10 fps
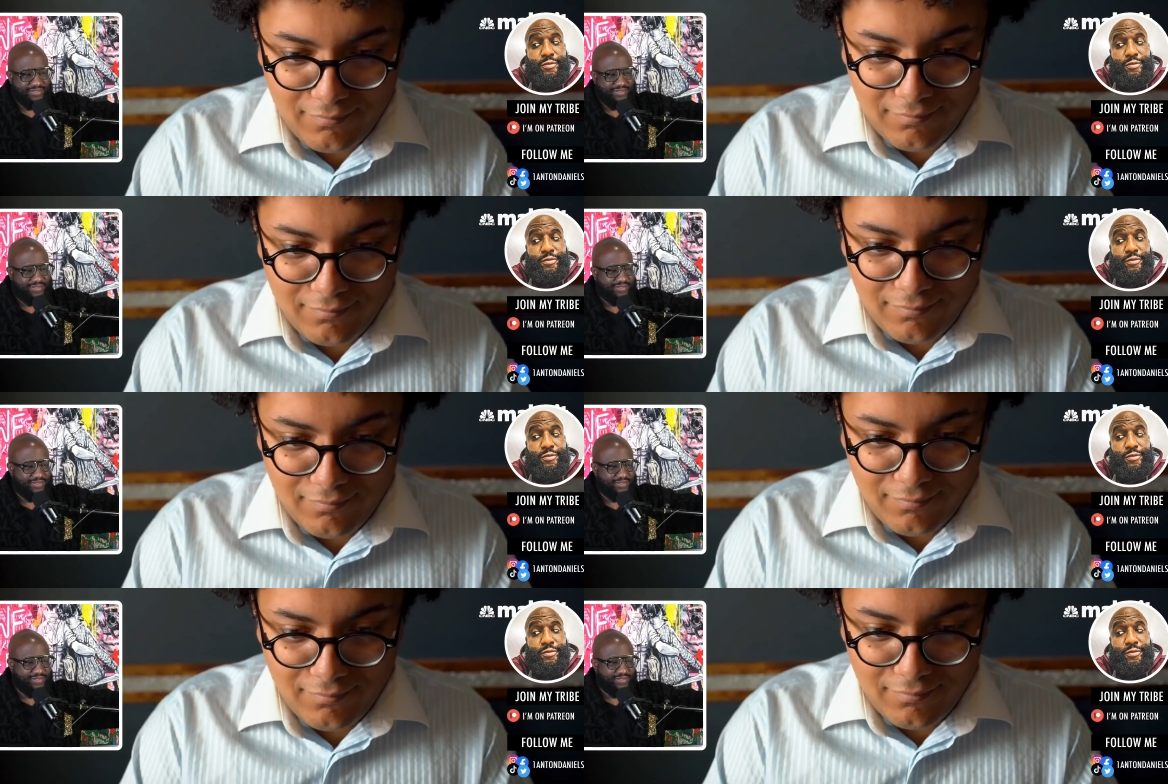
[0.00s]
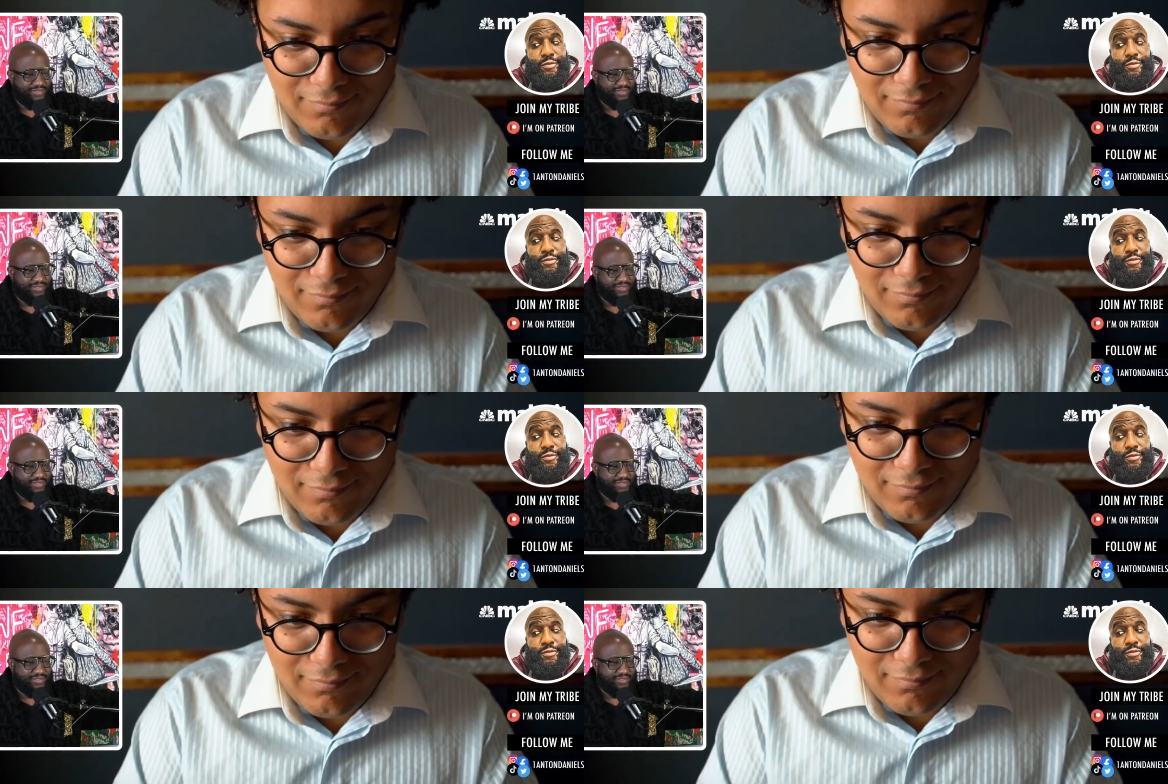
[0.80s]

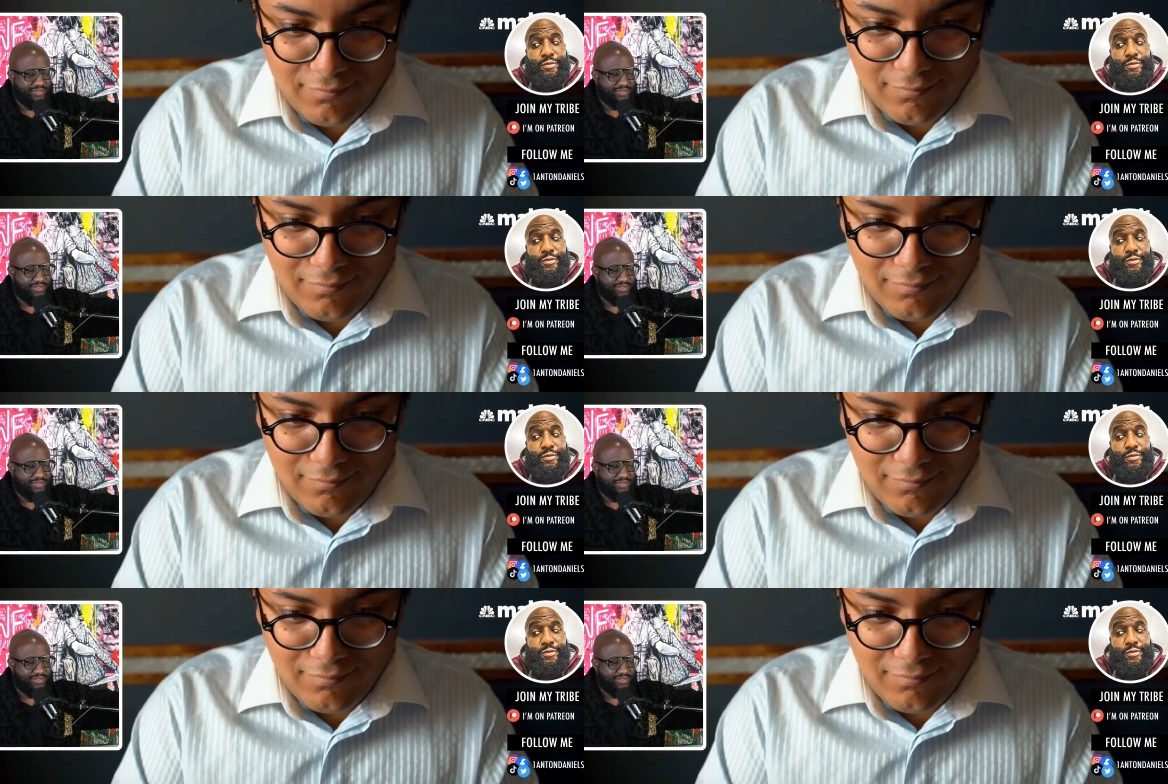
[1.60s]
[no speech]